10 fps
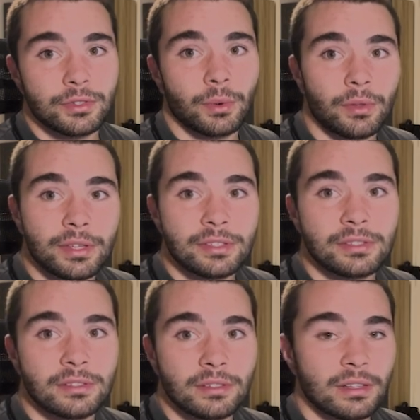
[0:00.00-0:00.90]
all
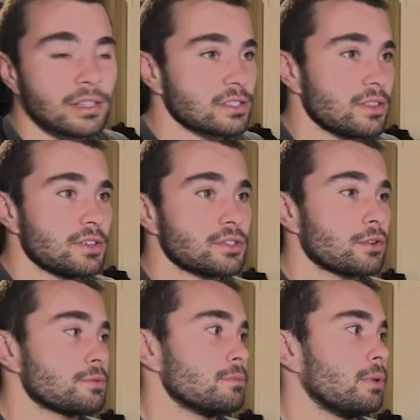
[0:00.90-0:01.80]
this. It's in the
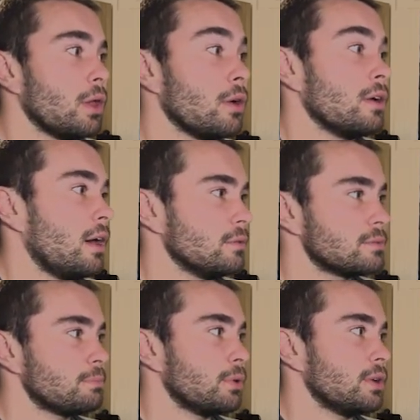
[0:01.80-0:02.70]
description below. I'll
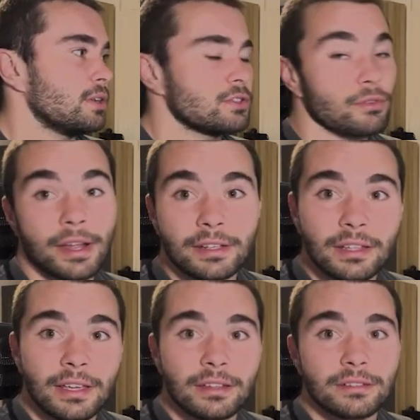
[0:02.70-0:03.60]
put in a direct
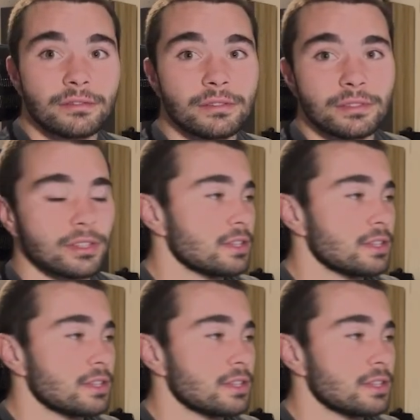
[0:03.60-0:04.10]
link to